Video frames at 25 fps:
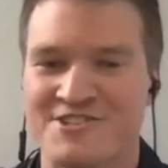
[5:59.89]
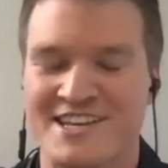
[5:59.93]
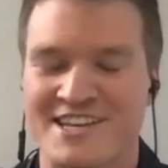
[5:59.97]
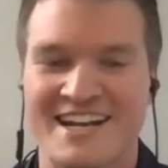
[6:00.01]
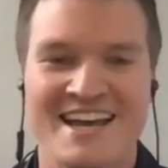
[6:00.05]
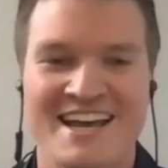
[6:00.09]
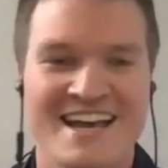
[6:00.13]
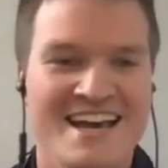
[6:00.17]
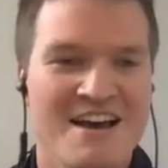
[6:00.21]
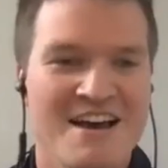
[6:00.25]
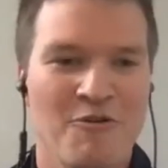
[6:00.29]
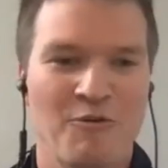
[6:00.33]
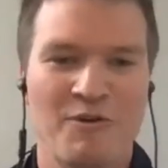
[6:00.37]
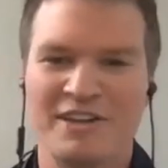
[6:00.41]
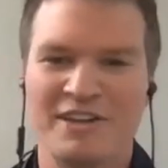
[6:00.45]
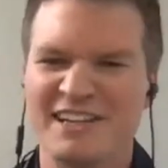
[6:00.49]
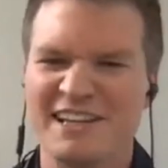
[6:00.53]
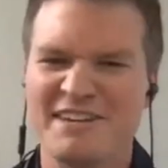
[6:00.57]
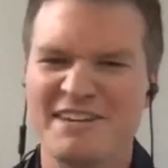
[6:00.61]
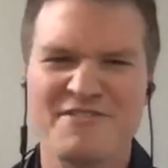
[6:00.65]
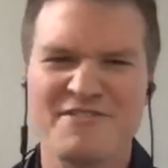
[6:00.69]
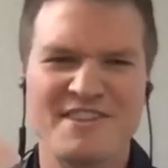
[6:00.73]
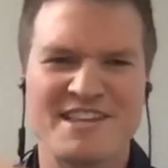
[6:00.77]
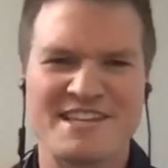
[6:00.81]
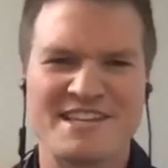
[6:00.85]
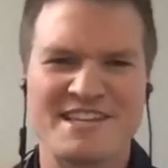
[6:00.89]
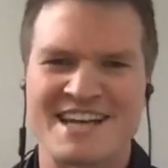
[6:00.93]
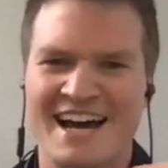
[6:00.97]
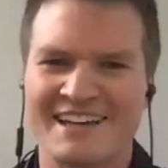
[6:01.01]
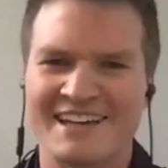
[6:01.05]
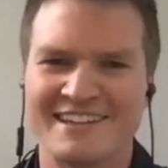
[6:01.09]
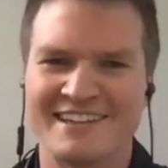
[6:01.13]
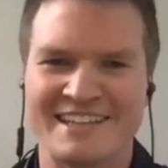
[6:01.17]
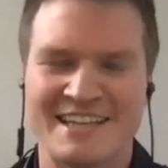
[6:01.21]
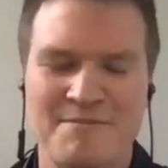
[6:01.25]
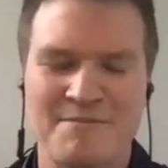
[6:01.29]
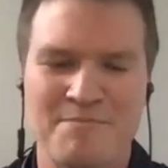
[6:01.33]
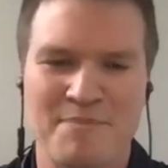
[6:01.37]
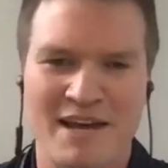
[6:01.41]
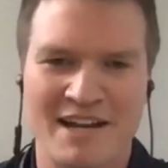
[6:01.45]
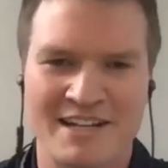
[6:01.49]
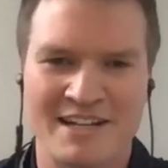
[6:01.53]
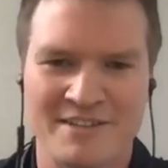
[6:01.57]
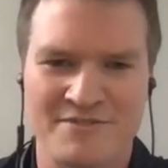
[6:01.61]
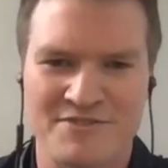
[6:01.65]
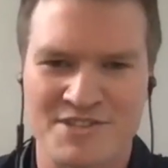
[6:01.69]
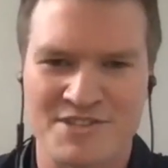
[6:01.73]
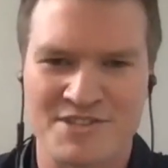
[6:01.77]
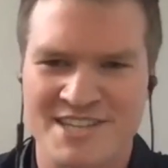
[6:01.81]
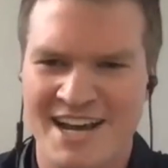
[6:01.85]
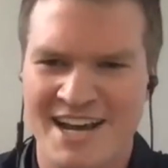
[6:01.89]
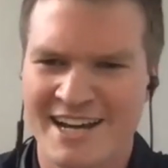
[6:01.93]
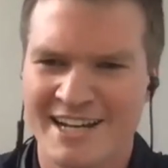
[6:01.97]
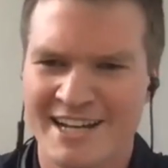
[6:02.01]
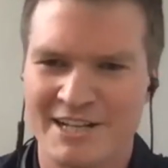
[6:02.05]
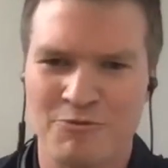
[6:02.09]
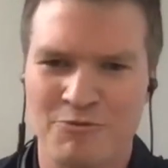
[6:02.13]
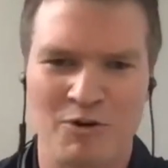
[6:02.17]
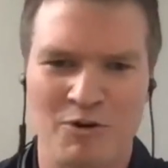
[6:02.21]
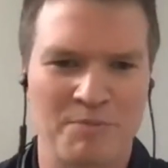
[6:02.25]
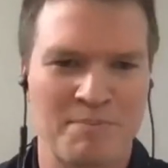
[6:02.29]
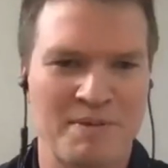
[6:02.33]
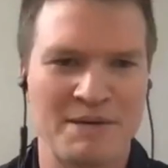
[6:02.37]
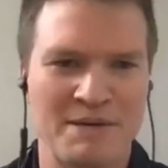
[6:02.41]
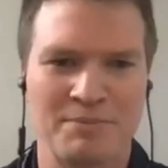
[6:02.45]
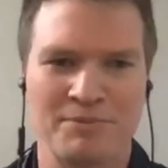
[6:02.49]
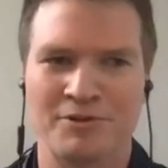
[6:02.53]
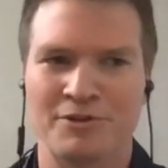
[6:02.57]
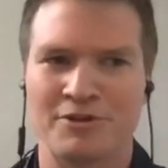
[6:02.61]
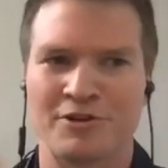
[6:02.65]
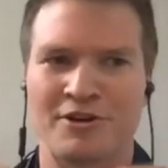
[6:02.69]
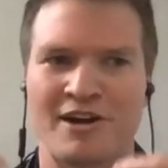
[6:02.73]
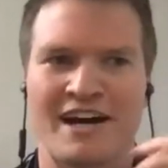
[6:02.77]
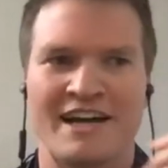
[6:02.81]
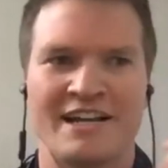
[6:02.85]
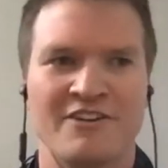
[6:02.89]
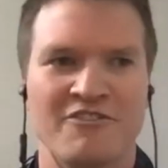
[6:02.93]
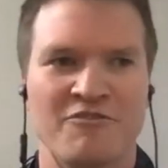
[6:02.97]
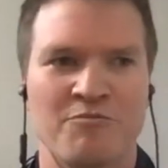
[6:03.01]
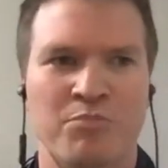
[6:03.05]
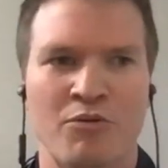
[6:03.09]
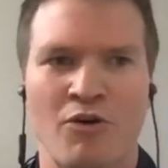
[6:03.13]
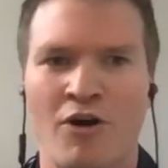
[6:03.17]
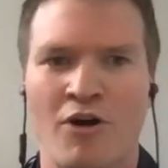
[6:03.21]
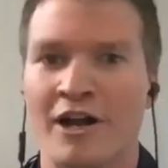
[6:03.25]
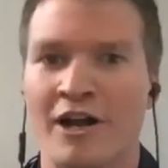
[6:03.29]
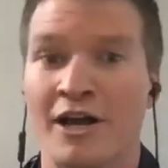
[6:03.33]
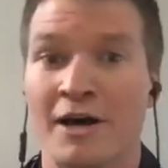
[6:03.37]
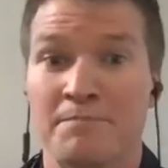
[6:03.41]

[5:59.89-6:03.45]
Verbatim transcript: And we live in this highly competitive society where people are kind of brought